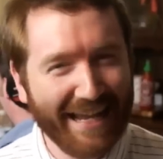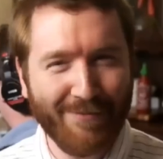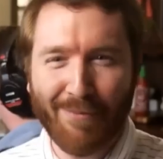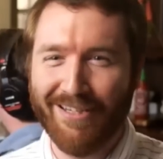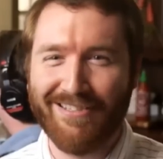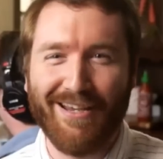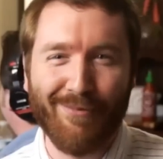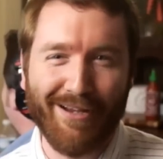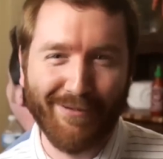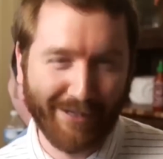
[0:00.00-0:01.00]
It might be this guy
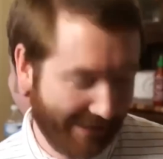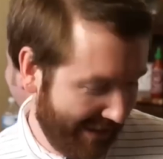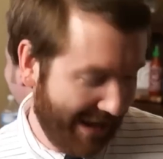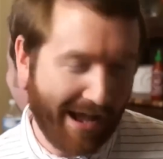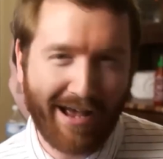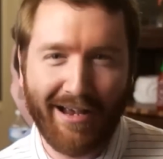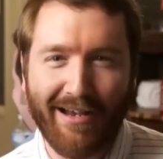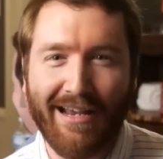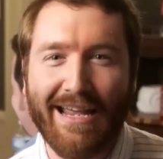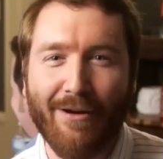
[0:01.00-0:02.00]
behind me.
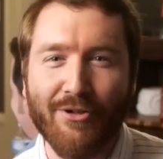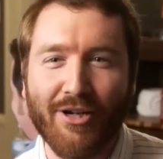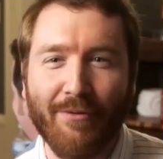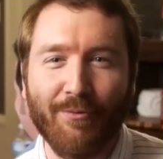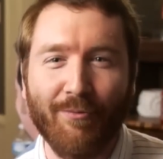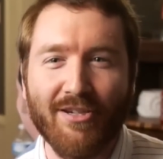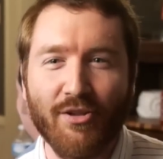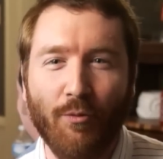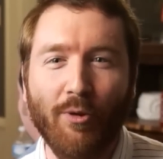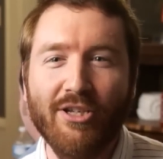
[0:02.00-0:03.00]
Hey, I want to check in with
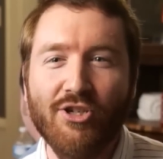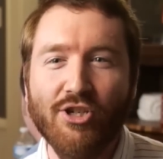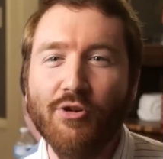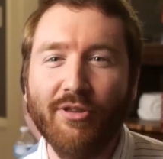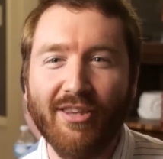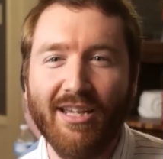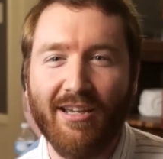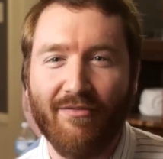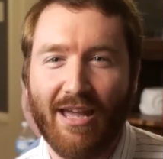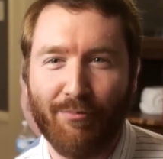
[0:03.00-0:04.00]
Russell. What did you think
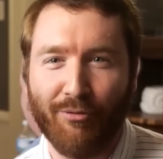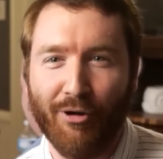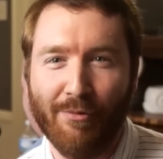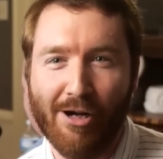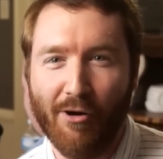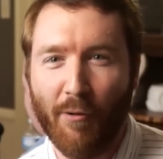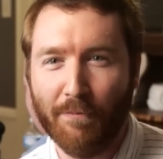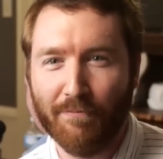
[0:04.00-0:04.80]
of that promo?